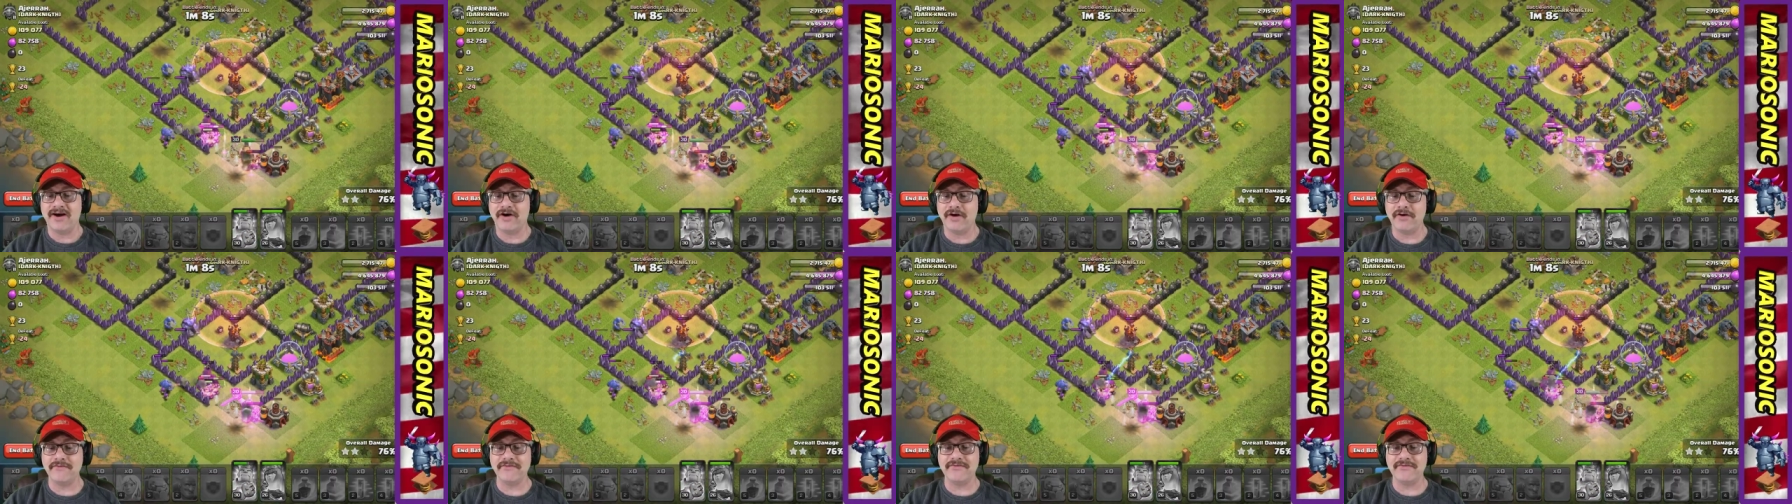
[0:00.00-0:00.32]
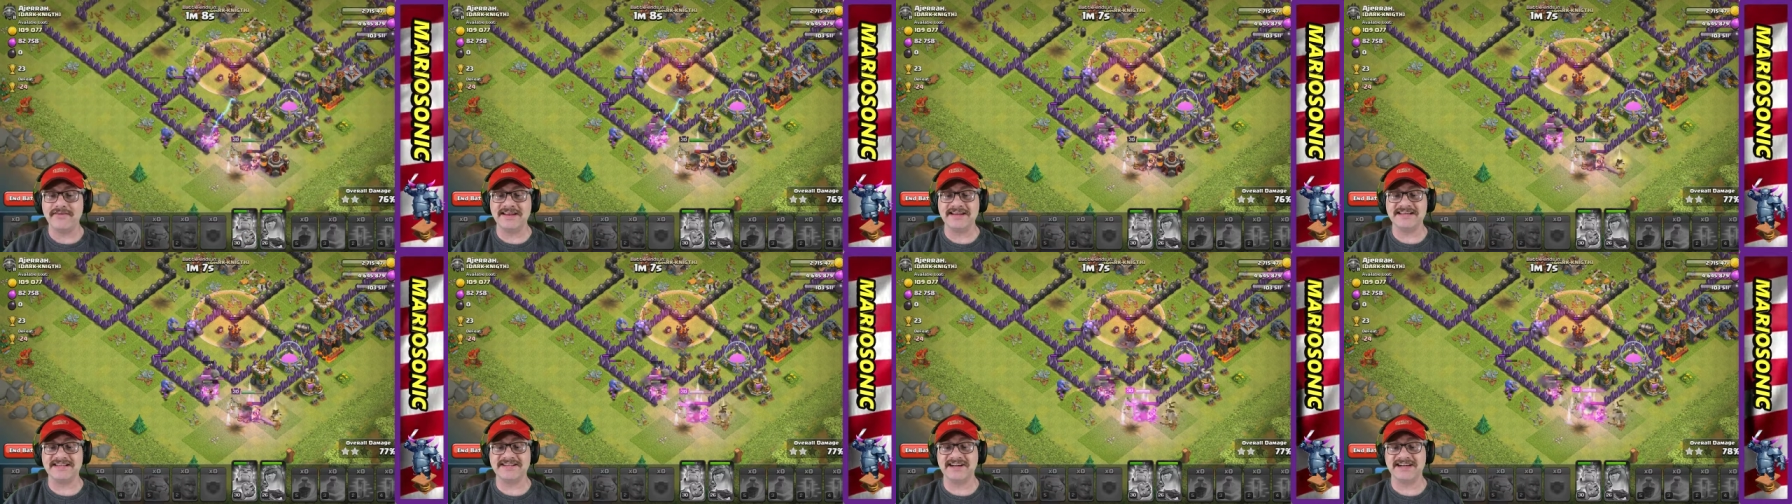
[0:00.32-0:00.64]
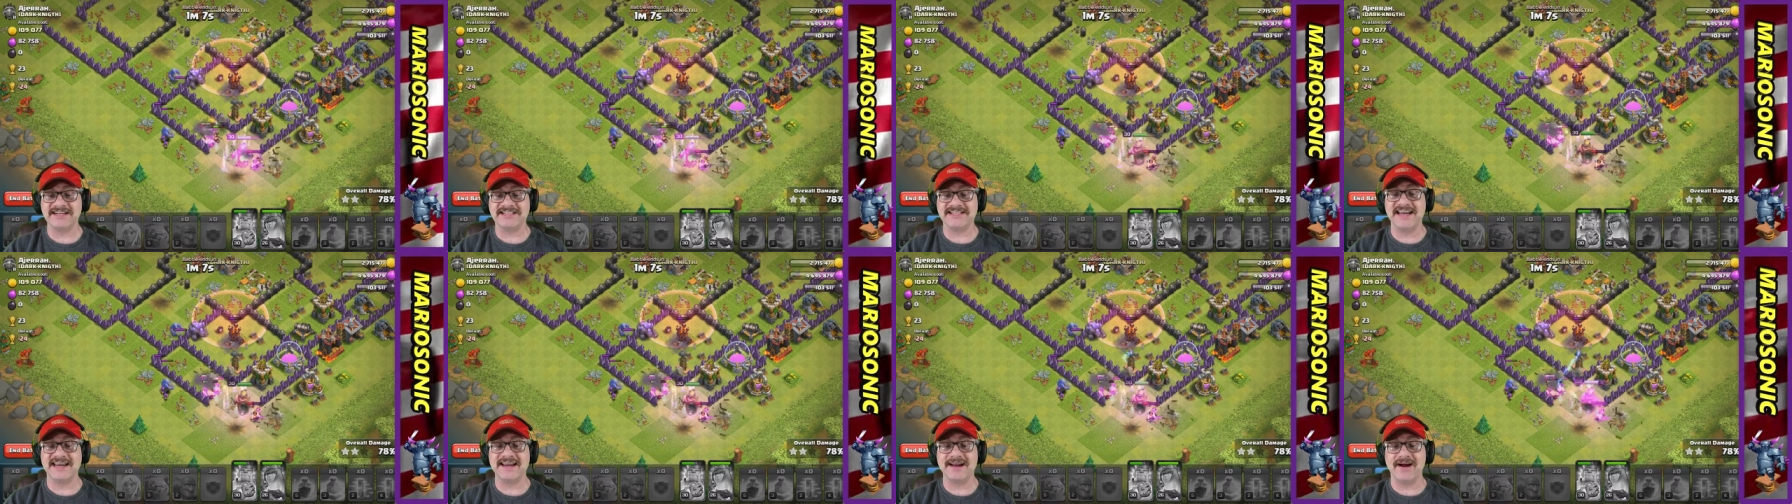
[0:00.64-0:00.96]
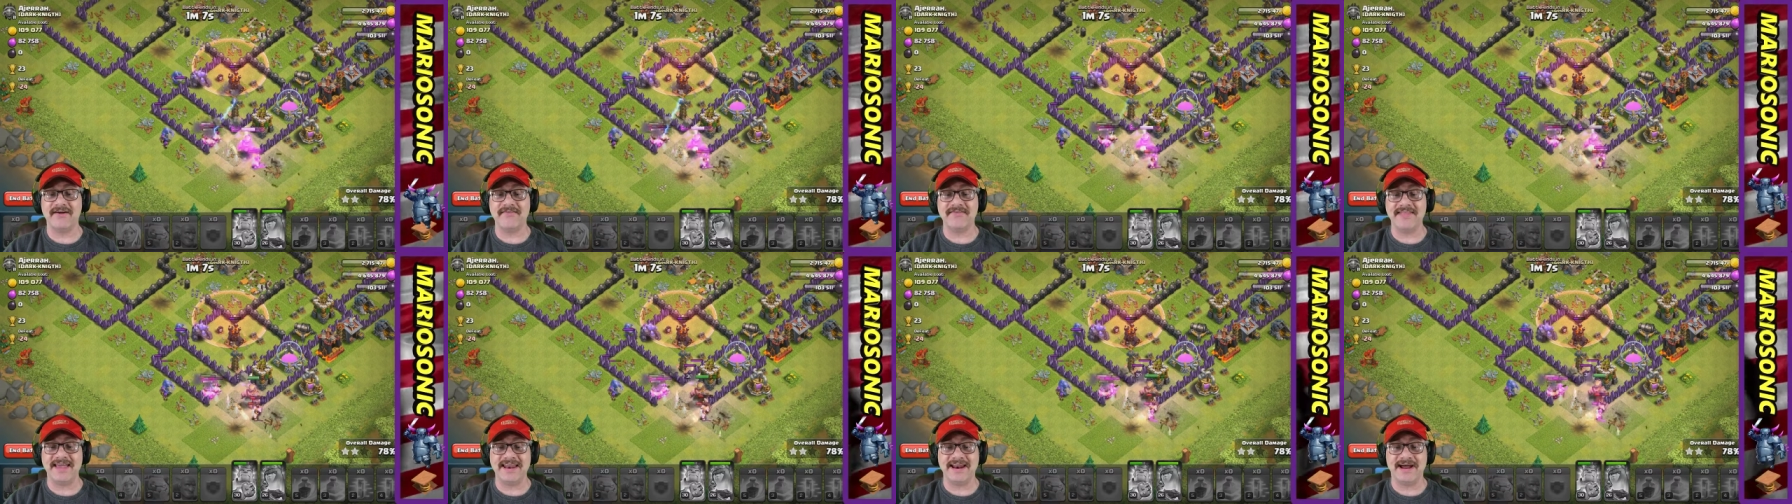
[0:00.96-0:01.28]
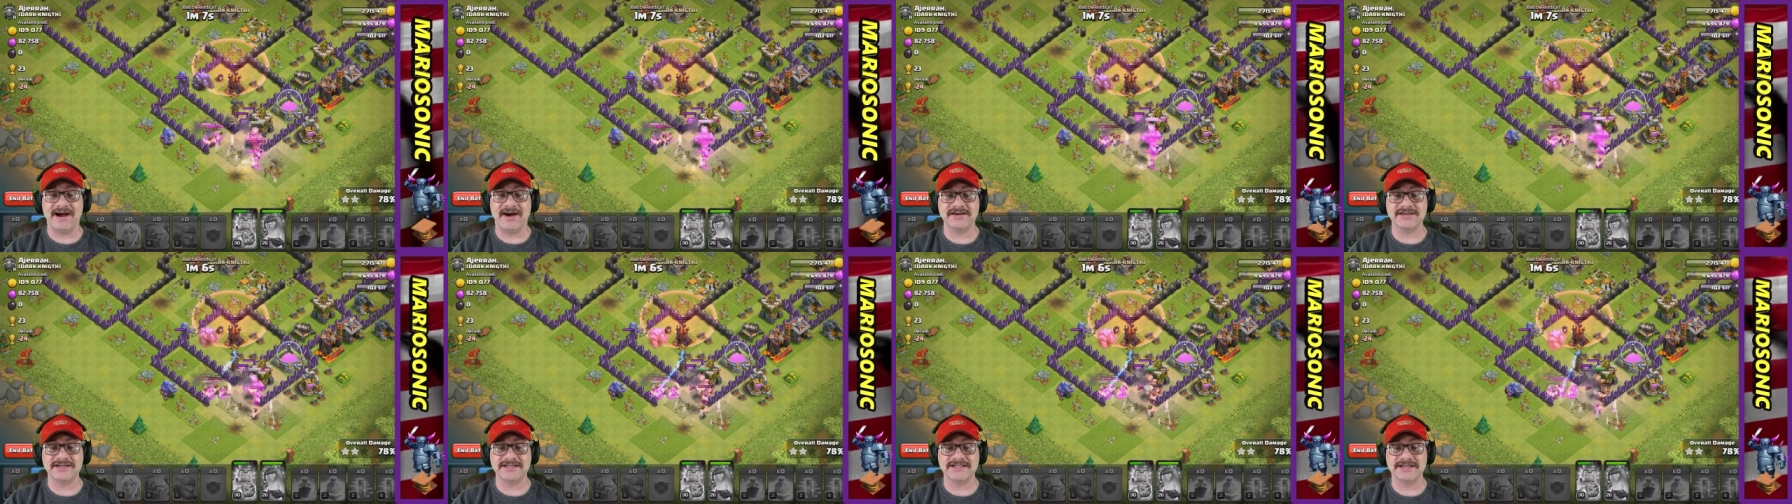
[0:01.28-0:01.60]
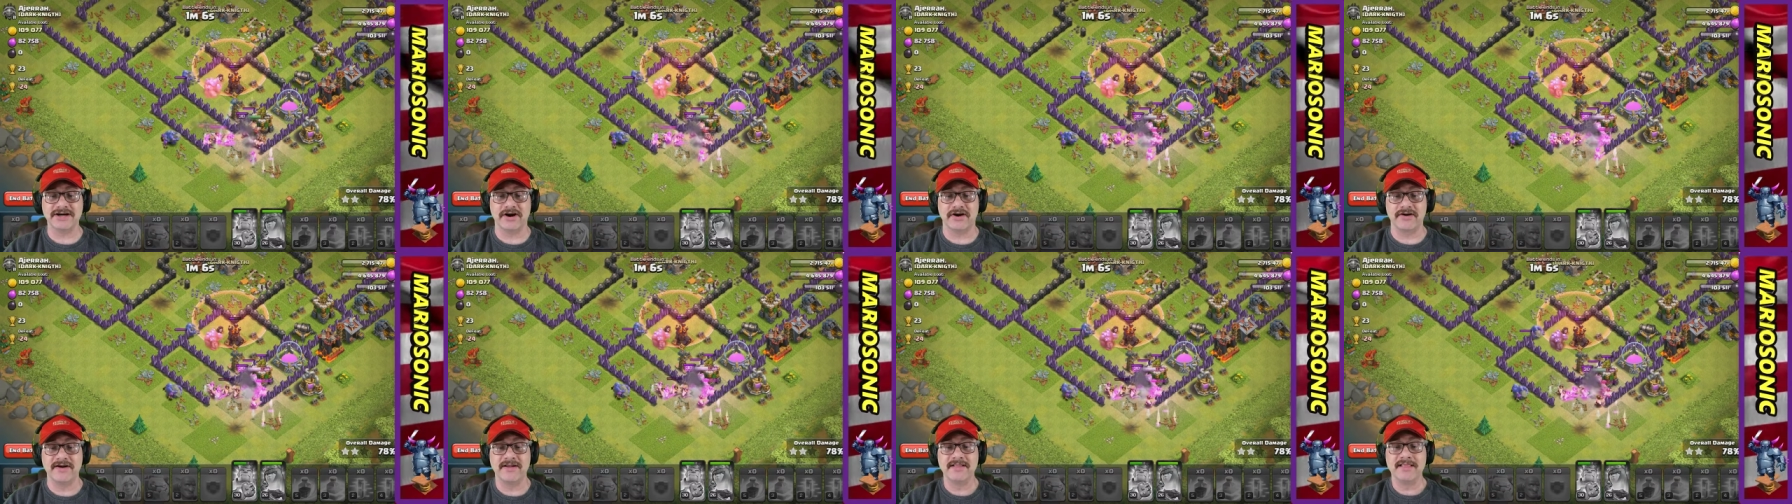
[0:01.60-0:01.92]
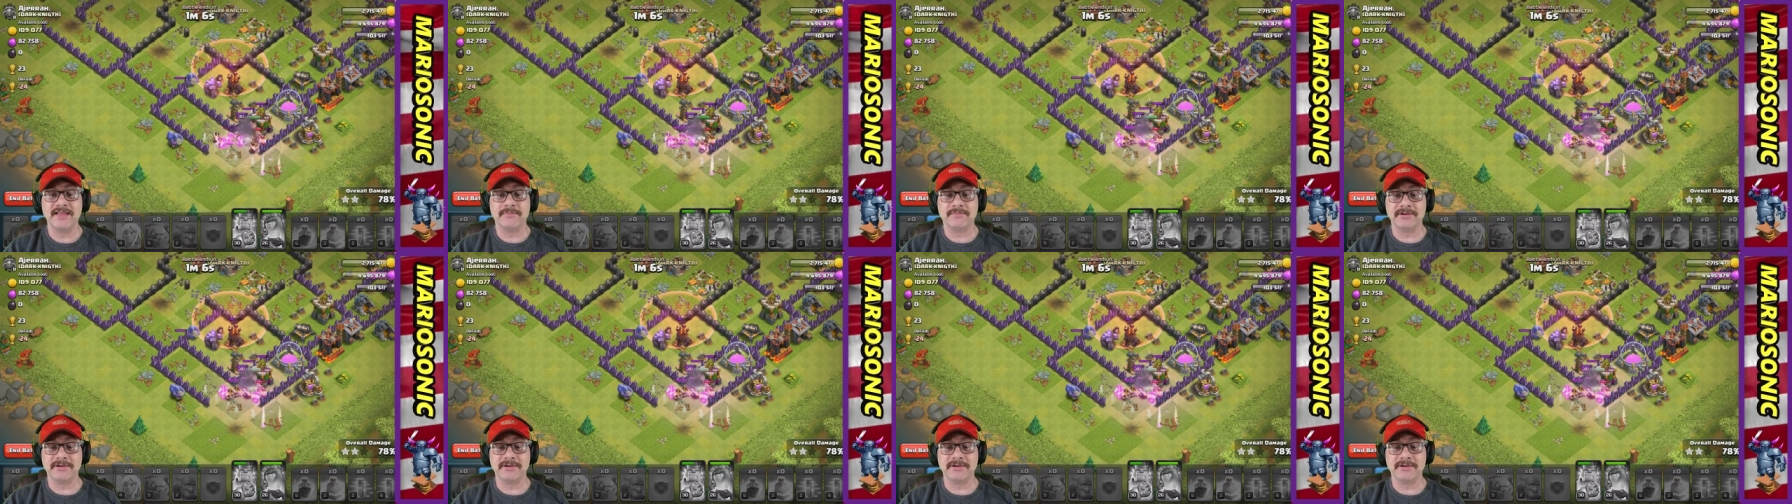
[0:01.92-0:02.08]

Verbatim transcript: Hopefully he's going to take off that Archer Tower.